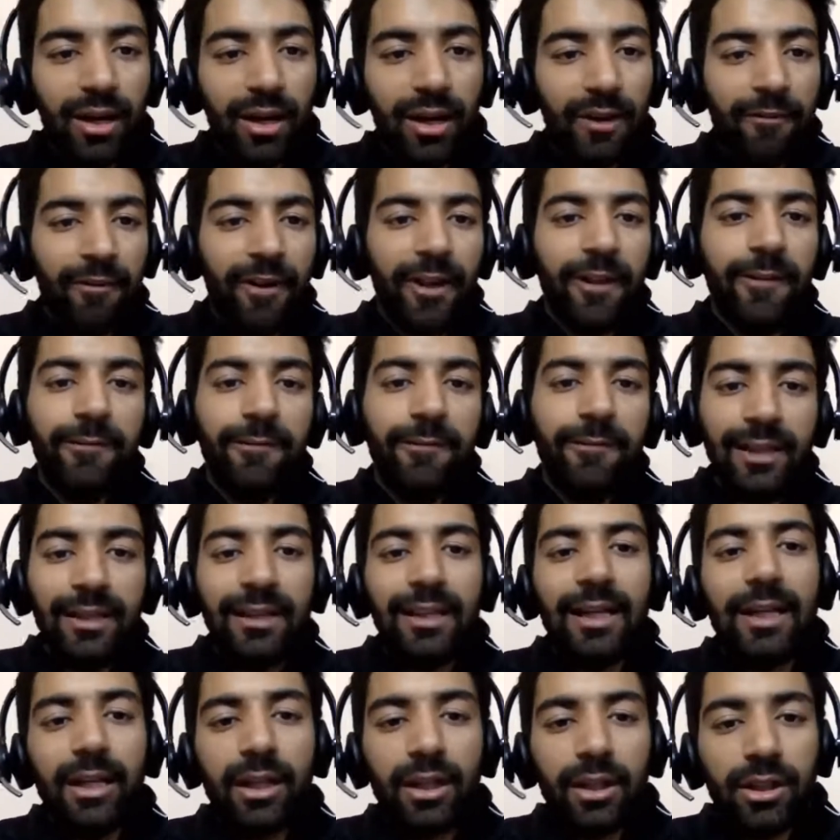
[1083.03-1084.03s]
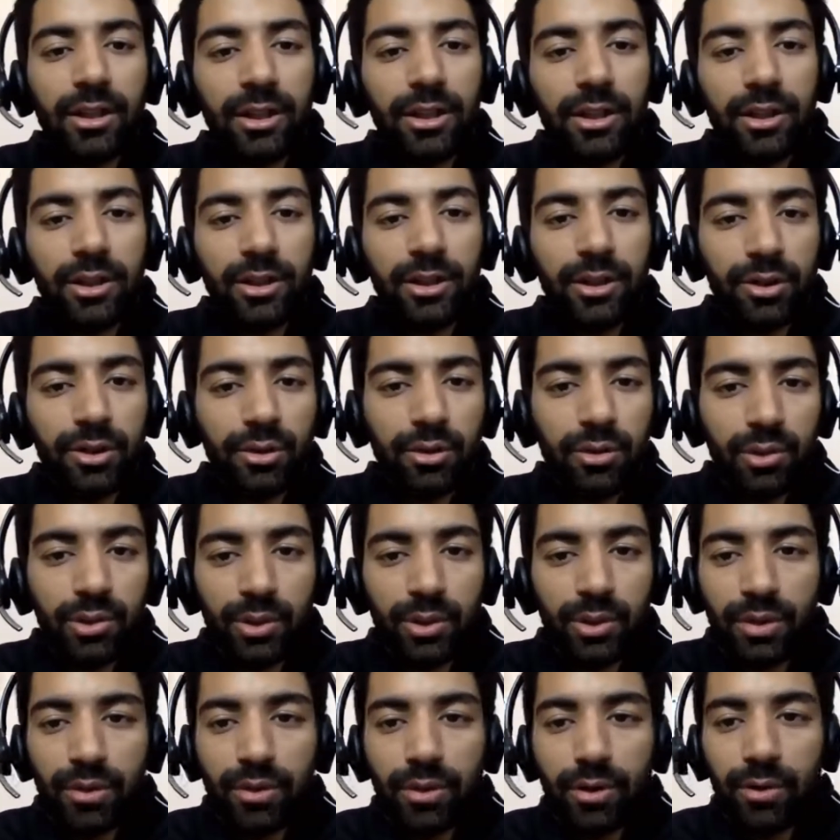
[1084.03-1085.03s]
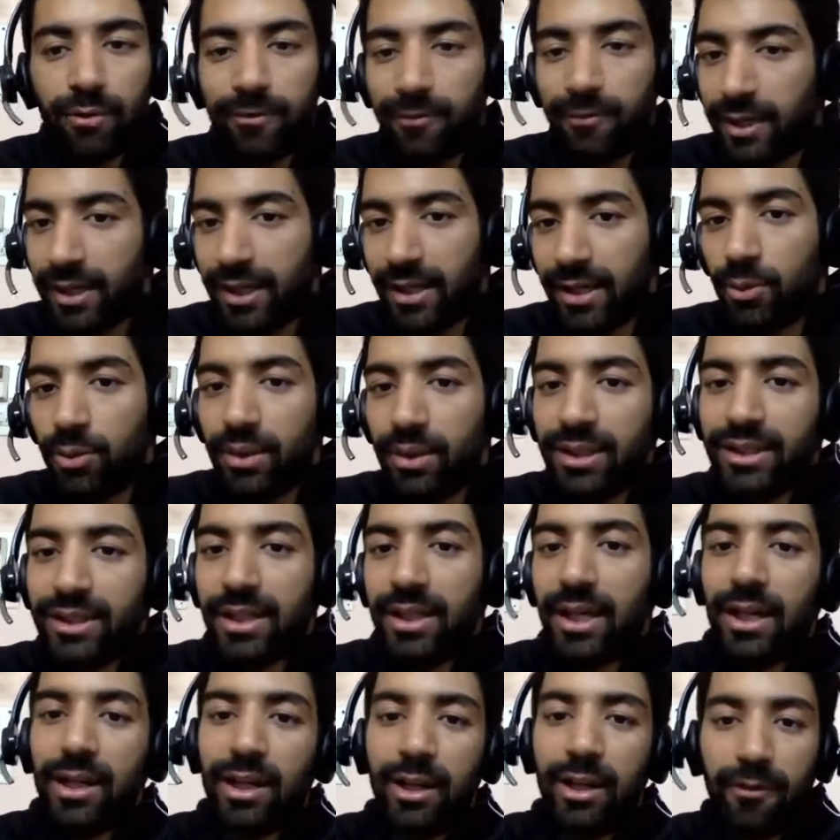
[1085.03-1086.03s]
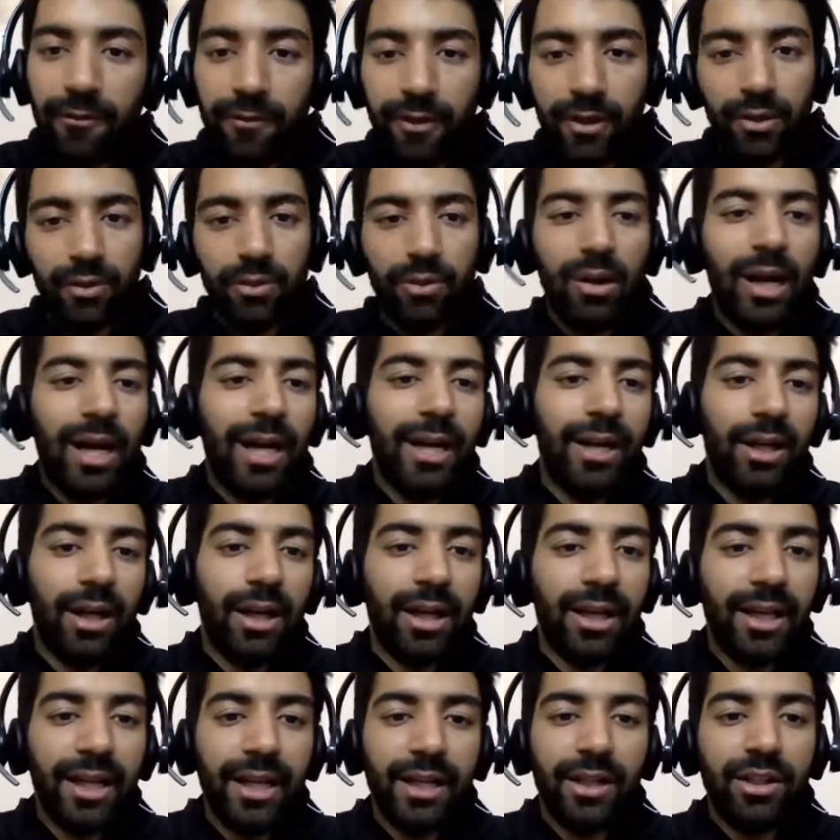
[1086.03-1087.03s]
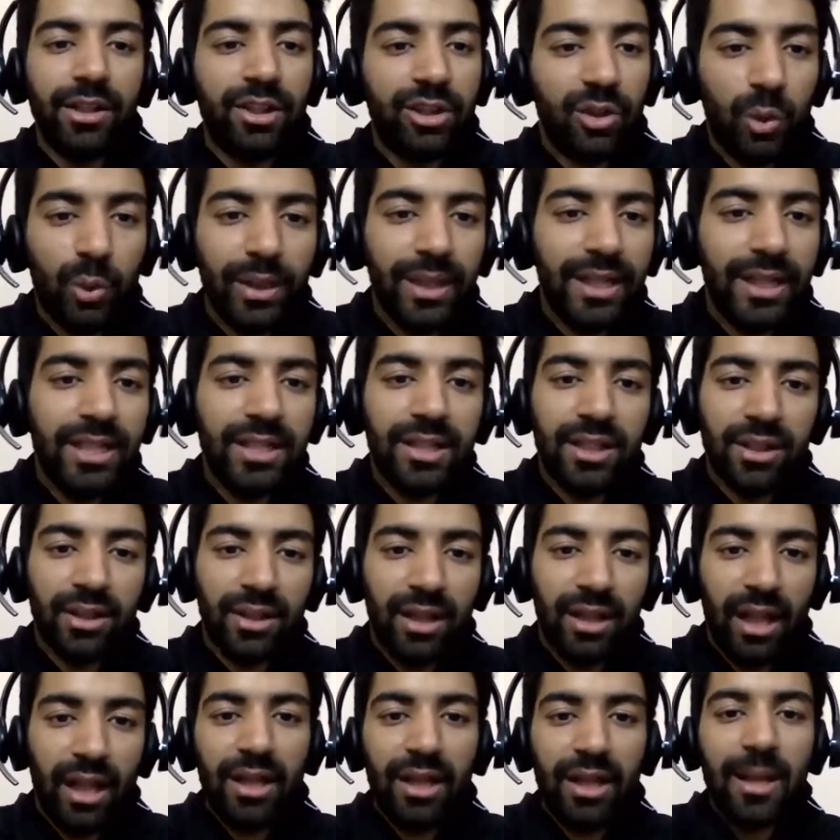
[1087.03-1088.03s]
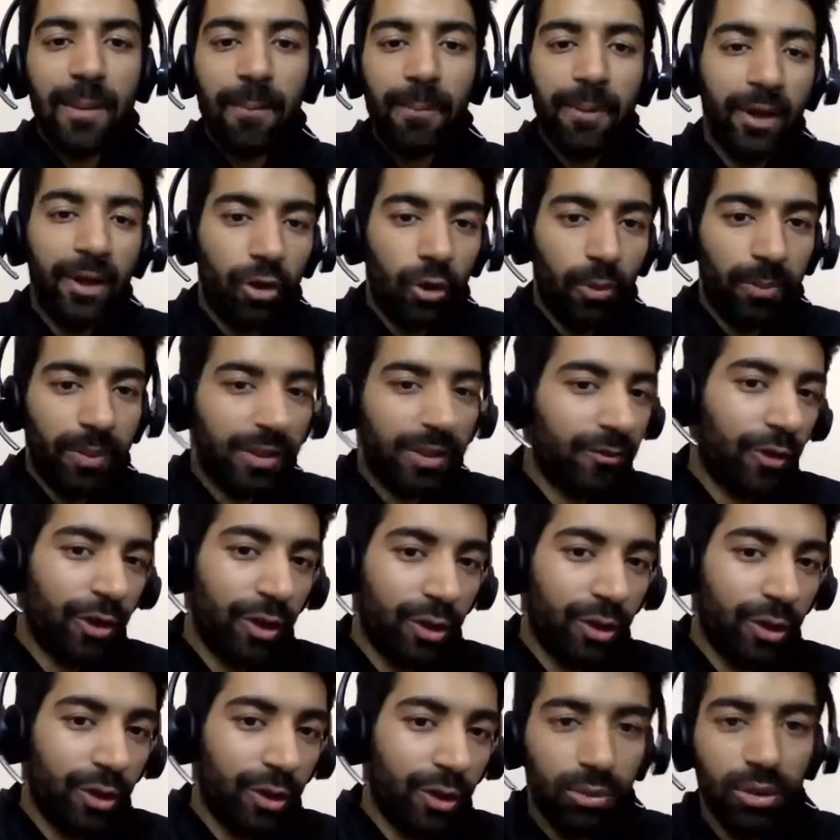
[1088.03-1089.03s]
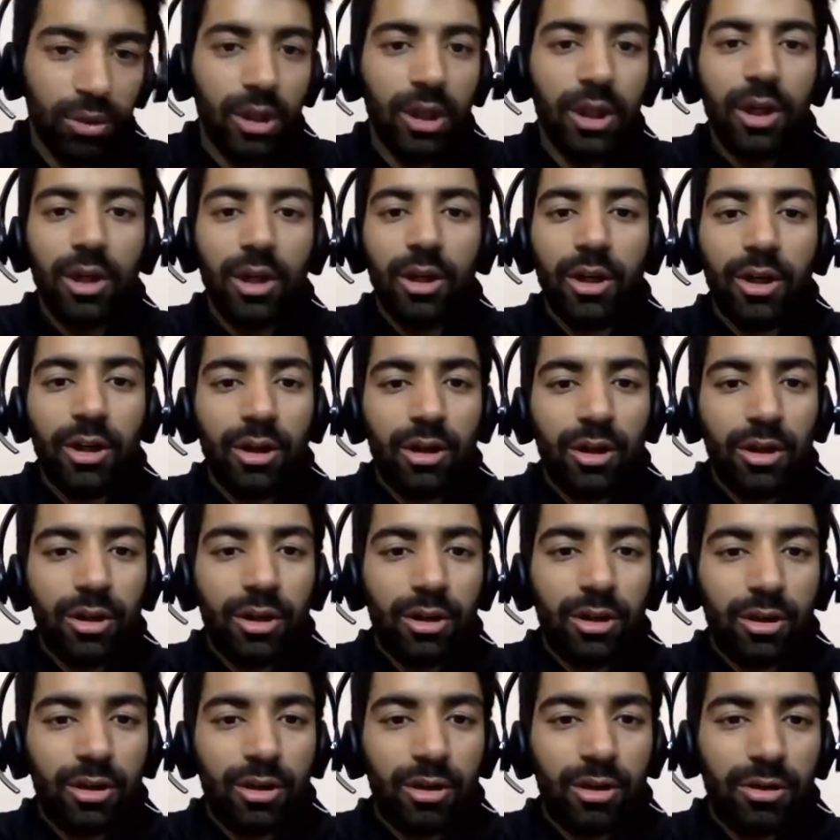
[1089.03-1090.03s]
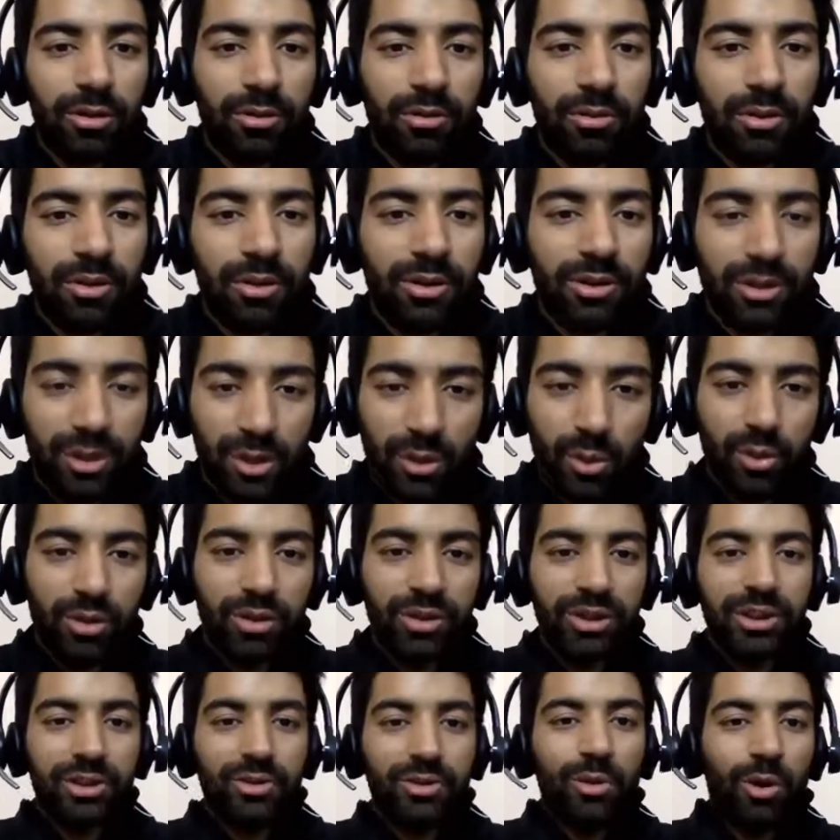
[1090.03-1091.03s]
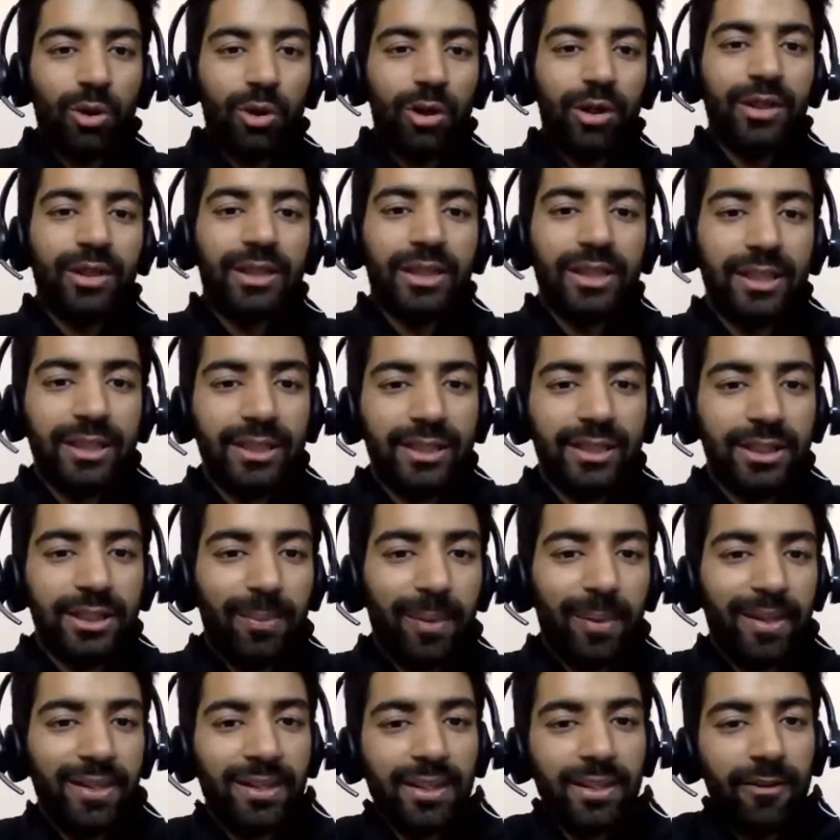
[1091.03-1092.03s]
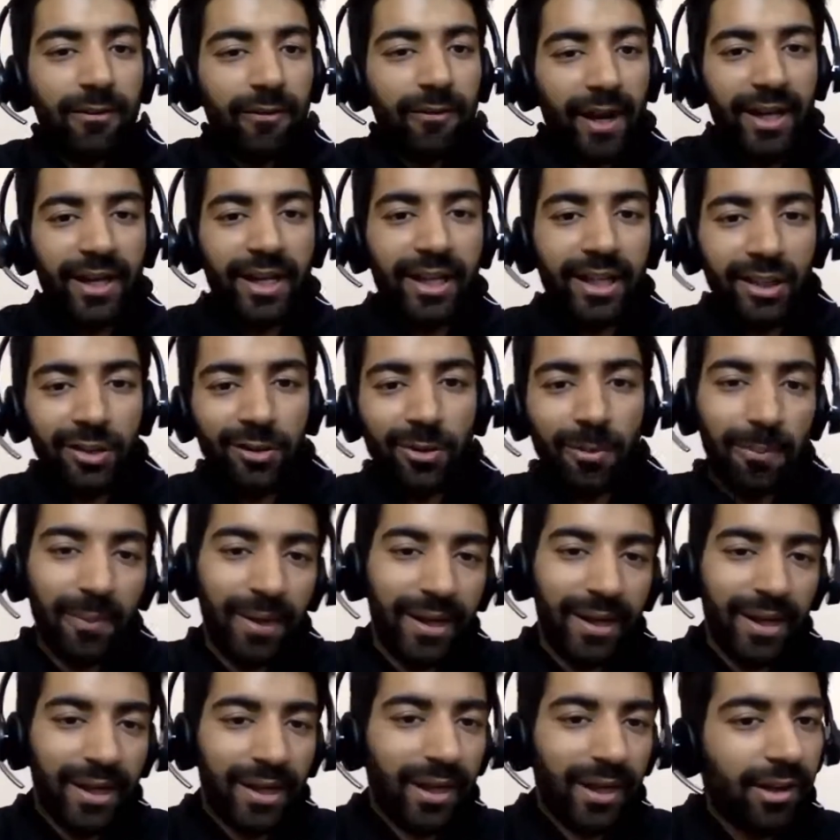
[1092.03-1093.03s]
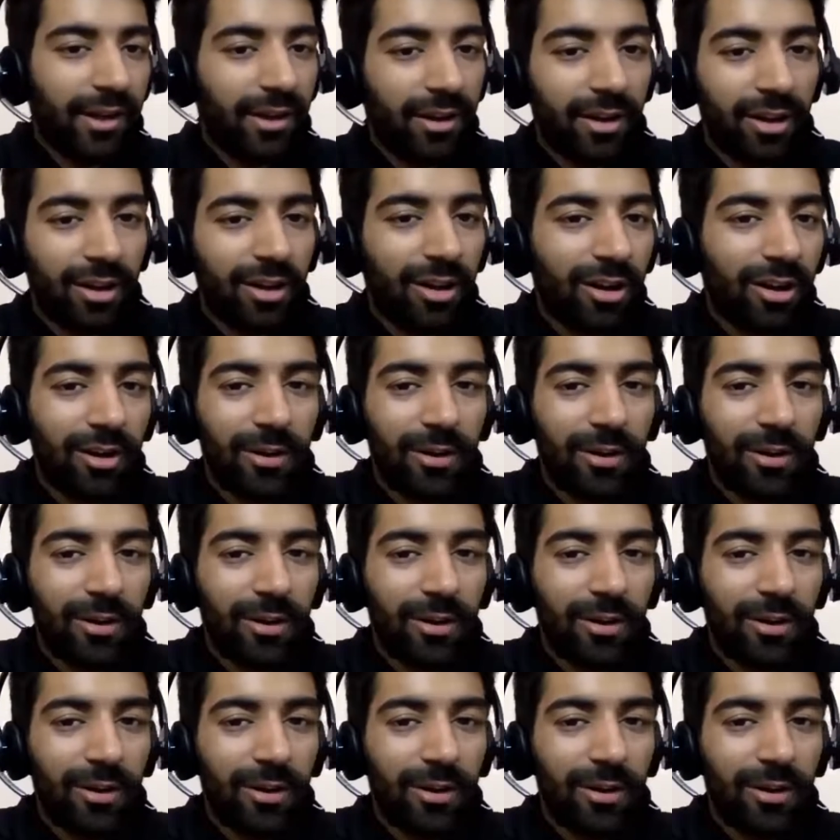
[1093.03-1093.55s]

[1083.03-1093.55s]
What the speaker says: If I feel that you're a good fit, only then I'll refer you. And again, students, there are separate openings for you. Uh, don't just go on careers page and find any opening and